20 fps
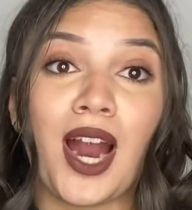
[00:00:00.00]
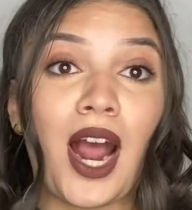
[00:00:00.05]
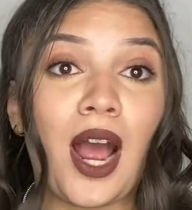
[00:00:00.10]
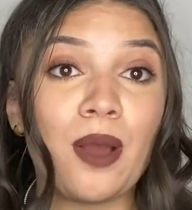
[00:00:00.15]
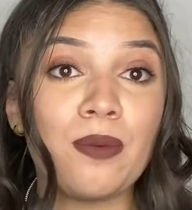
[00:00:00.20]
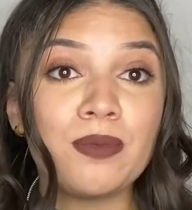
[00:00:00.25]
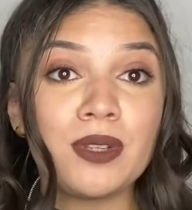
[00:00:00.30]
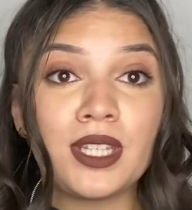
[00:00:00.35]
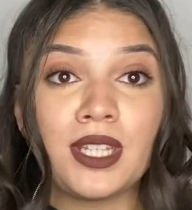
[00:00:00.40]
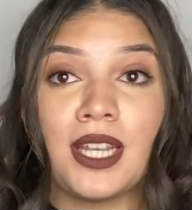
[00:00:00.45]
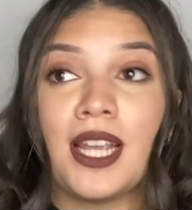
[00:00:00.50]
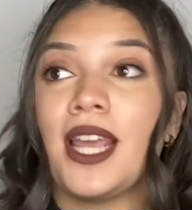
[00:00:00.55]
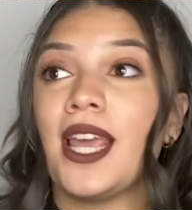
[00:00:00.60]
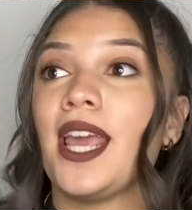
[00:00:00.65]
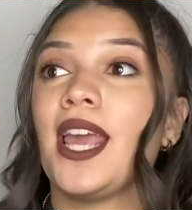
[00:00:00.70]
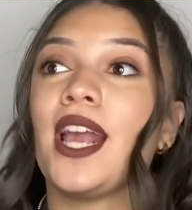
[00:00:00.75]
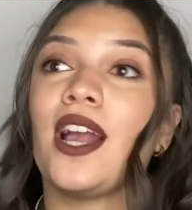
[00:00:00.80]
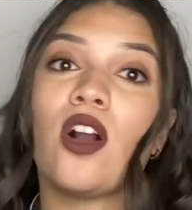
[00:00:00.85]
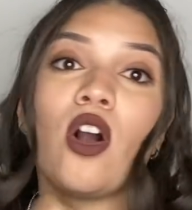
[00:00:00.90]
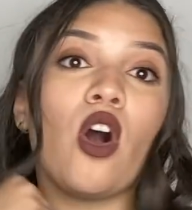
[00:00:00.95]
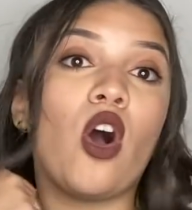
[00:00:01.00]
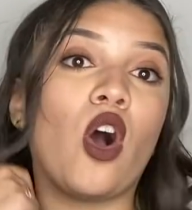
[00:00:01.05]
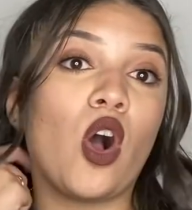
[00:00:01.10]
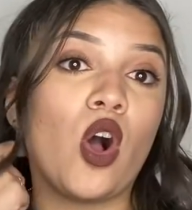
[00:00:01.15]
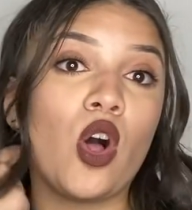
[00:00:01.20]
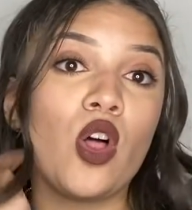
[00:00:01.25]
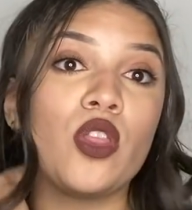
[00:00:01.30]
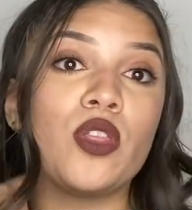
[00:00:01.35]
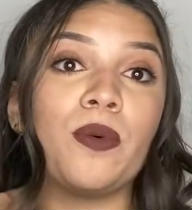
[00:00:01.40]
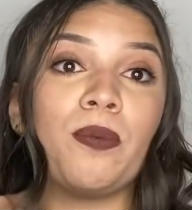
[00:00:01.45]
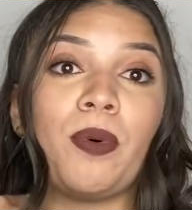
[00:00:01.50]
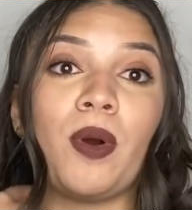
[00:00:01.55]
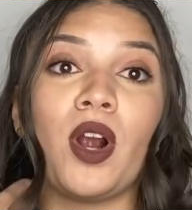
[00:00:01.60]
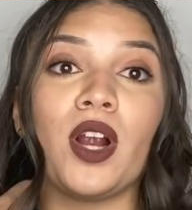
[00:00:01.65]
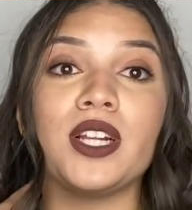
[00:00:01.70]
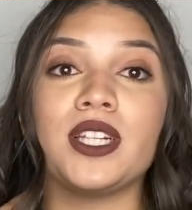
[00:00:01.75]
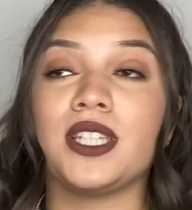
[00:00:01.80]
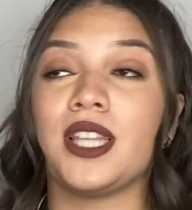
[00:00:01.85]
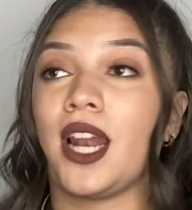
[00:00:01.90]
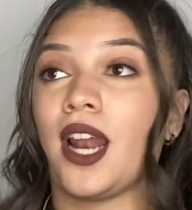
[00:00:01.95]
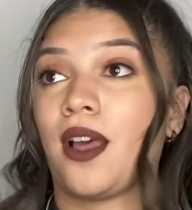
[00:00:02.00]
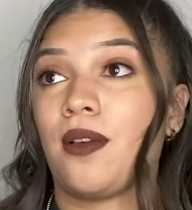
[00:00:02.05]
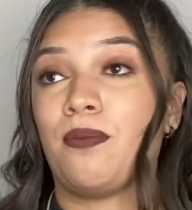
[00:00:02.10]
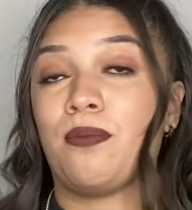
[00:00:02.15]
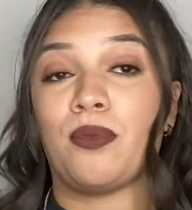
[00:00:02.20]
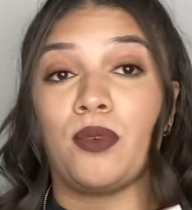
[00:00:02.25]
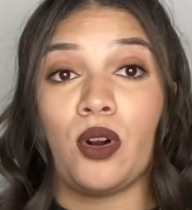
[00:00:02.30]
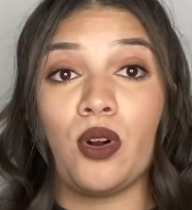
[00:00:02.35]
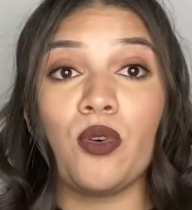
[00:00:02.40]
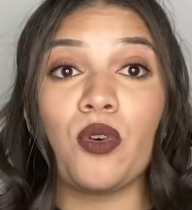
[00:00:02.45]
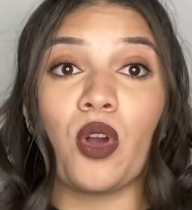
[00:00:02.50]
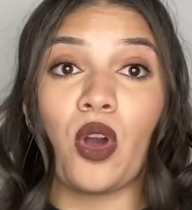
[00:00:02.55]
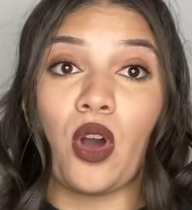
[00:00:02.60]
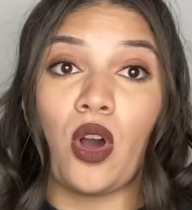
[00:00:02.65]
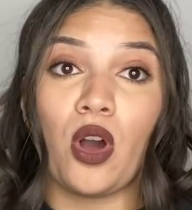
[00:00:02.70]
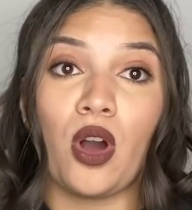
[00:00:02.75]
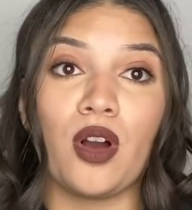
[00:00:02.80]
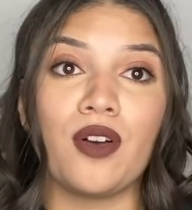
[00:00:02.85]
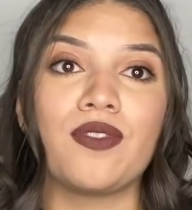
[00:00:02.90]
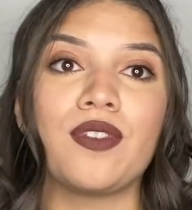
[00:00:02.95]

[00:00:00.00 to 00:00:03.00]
I'm seeing all the parts that I broke off.